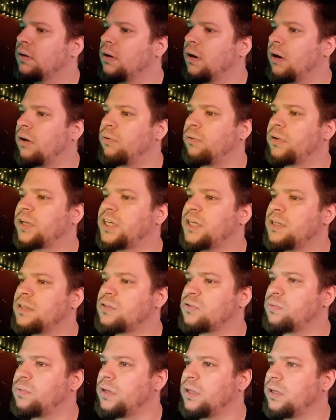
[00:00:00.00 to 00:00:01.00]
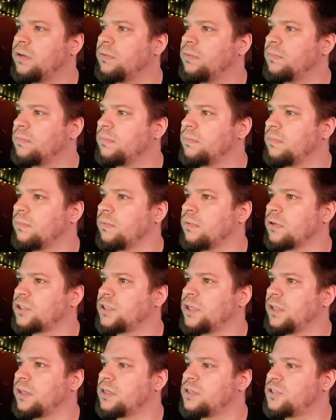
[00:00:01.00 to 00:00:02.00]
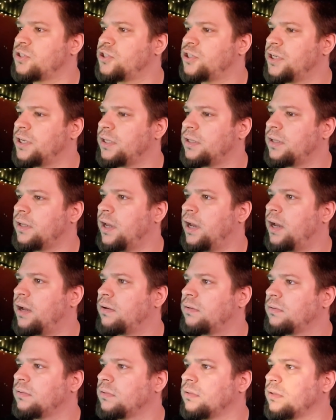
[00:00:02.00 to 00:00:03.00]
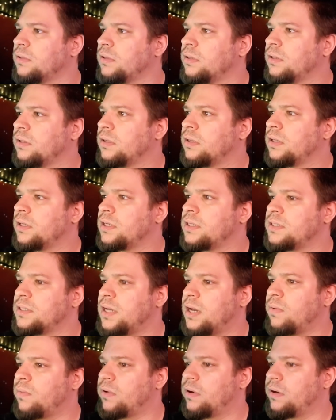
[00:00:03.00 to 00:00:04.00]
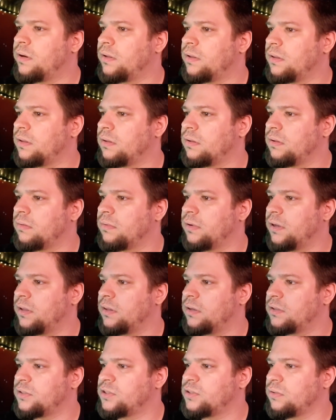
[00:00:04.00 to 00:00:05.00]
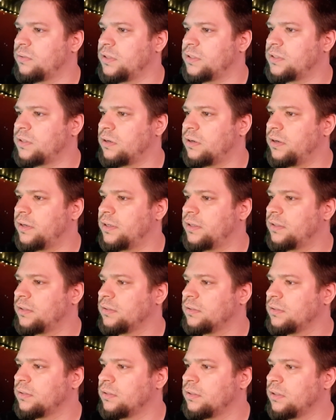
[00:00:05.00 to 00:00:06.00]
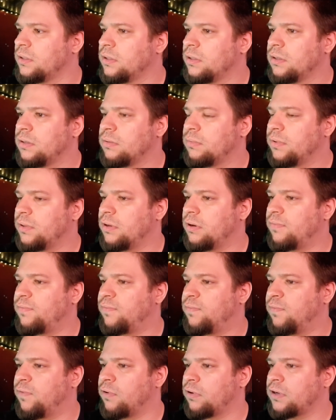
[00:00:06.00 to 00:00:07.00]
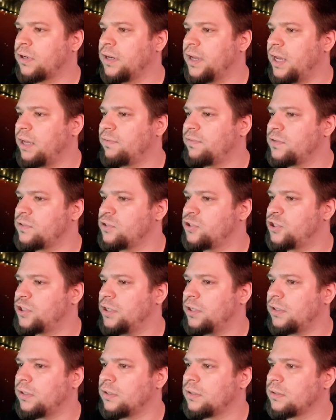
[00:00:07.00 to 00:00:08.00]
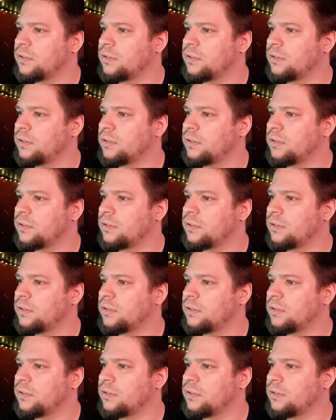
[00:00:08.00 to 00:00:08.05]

Are kids really watching this shit now? Is that why they're so retarded? With their fork knife and shit?